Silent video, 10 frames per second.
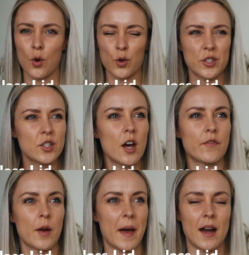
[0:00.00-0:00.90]
or stir
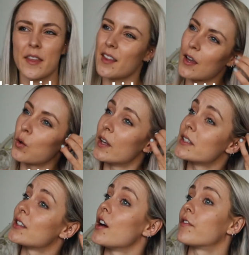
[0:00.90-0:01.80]
fry pan. I think they call it a
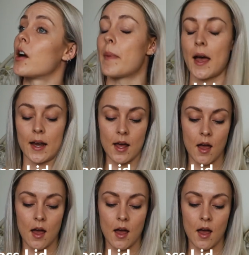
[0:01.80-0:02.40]
stir fry pan.